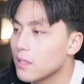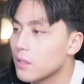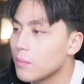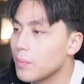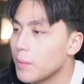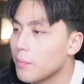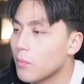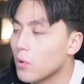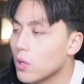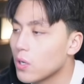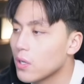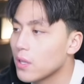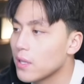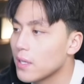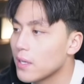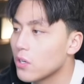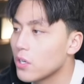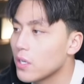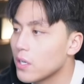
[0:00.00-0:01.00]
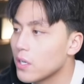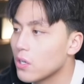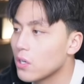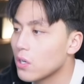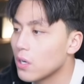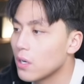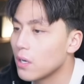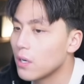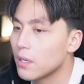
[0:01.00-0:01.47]
bit more clear
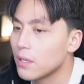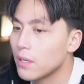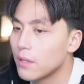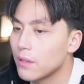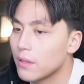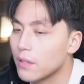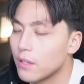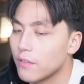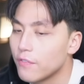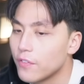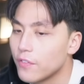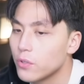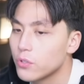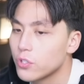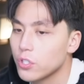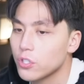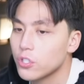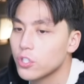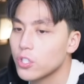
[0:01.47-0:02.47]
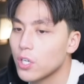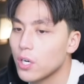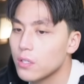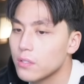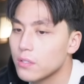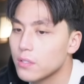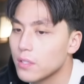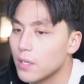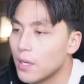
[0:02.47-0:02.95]
here on the futures
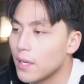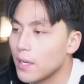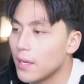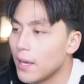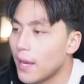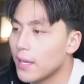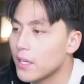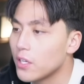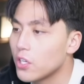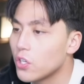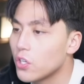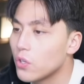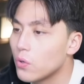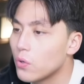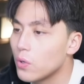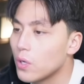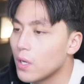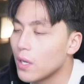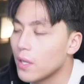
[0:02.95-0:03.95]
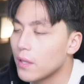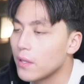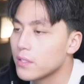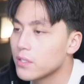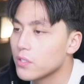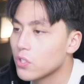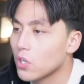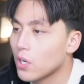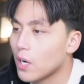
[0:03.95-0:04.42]
charts. NQ,
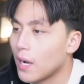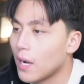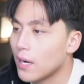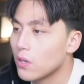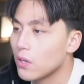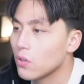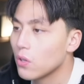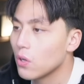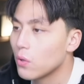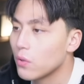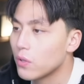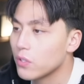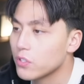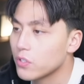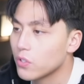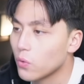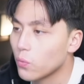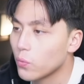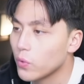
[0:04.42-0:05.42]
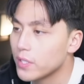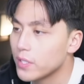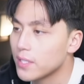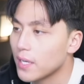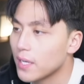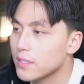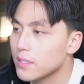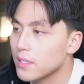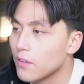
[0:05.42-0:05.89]
this is our higher low. This is the
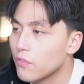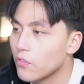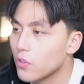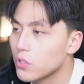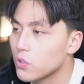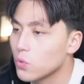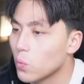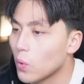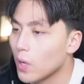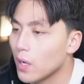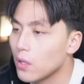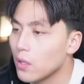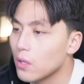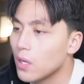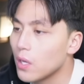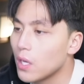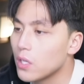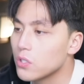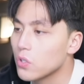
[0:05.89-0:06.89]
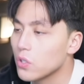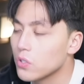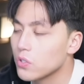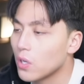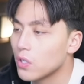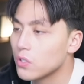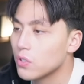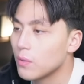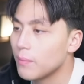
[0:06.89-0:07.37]
retest level as well. So as
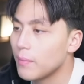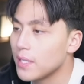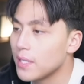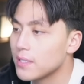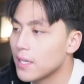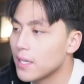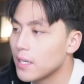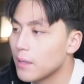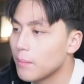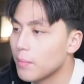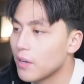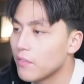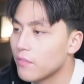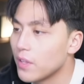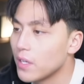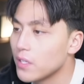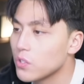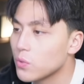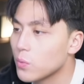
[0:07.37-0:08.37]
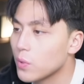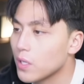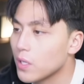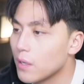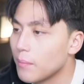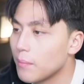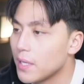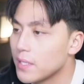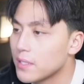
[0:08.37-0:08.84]
long as we maintain above this, we're going
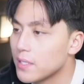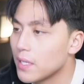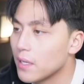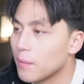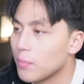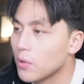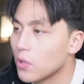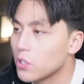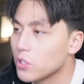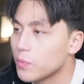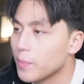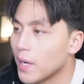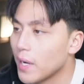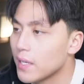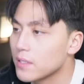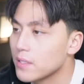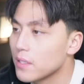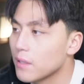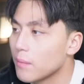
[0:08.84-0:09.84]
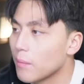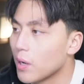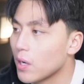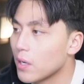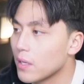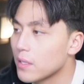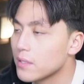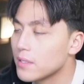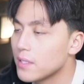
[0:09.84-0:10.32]
to maintain a bullish bias in the
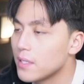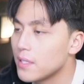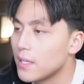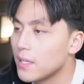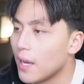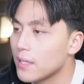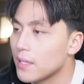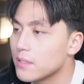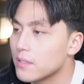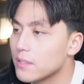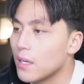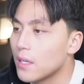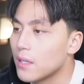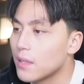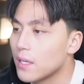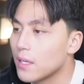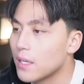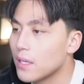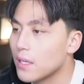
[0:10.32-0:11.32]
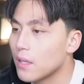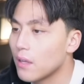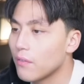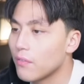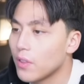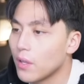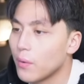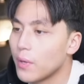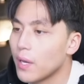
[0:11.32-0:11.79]
markets. ES, the key
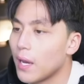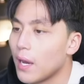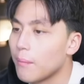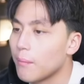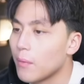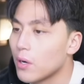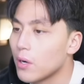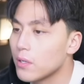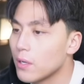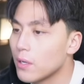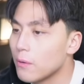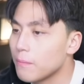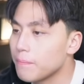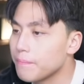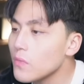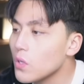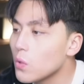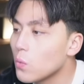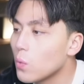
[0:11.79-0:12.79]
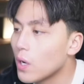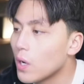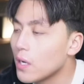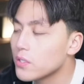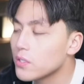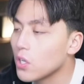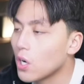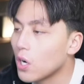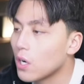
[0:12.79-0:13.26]
level that we have marked out
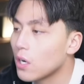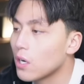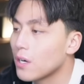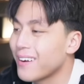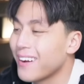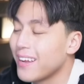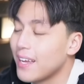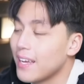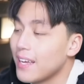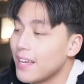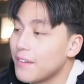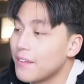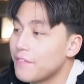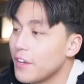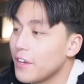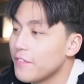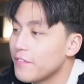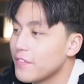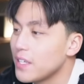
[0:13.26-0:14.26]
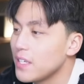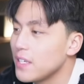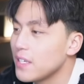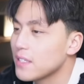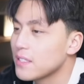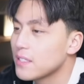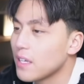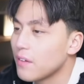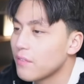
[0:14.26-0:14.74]
was our
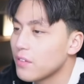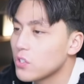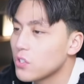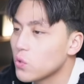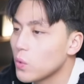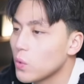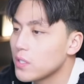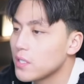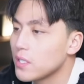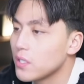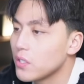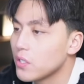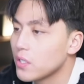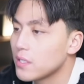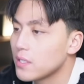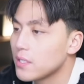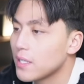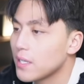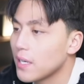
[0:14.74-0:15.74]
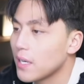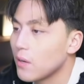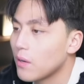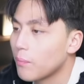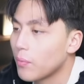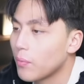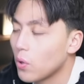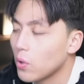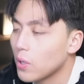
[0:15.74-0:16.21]
5720. You can see kind
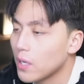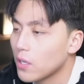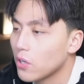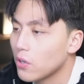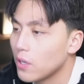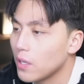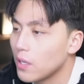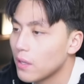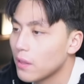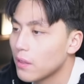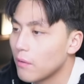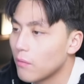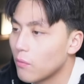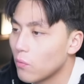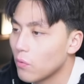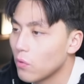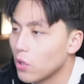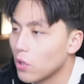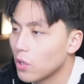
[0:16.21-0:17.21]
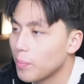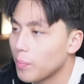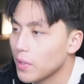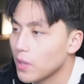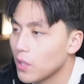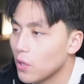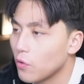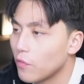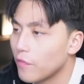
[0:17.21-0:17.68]
of broke underneath, look
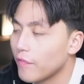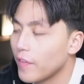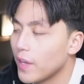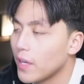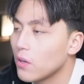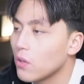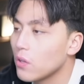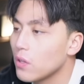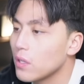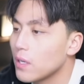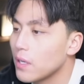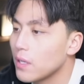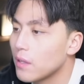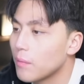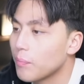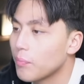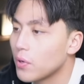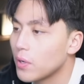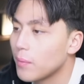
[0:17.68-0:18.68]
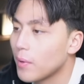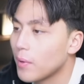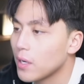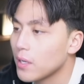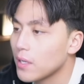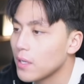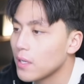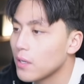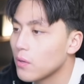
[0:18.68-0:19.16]
below, fail in the
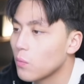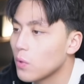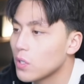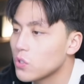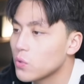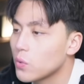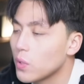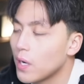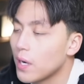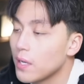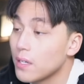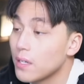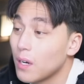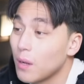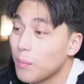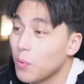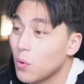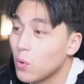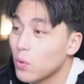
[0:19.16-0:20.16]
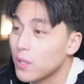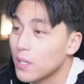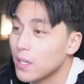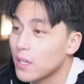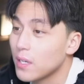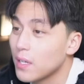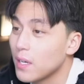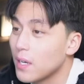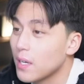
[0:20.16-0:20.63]
pre-market. Once we ended up holding
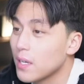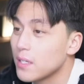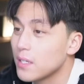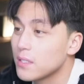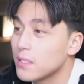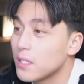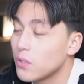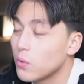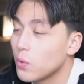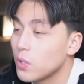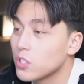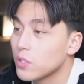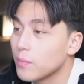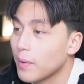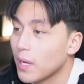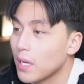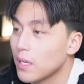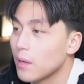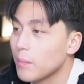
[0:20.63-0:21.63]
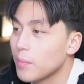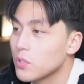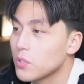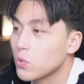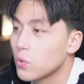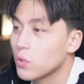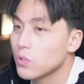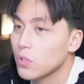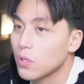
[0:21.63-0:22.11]
it, continuation back up and
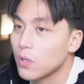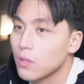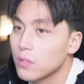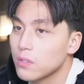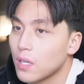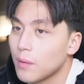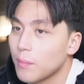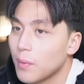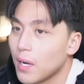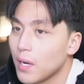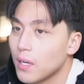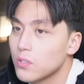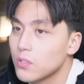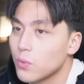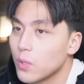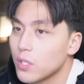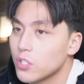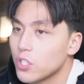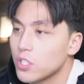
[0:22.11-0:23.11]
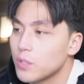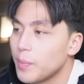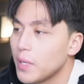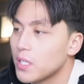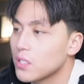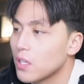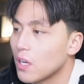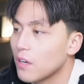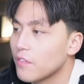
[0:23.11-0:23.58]
towards our all-time highs, right? Just
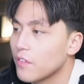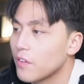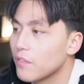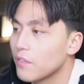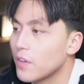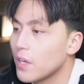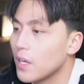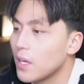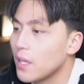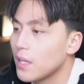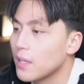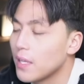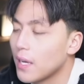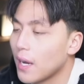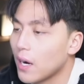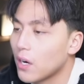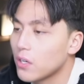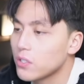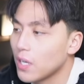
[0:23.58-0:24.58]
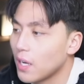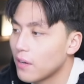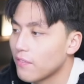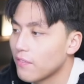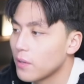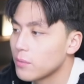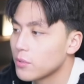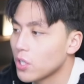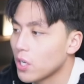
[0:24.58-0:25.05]
based off of the higher time
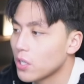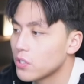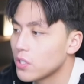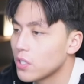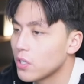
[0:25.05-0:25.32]
frame charts here,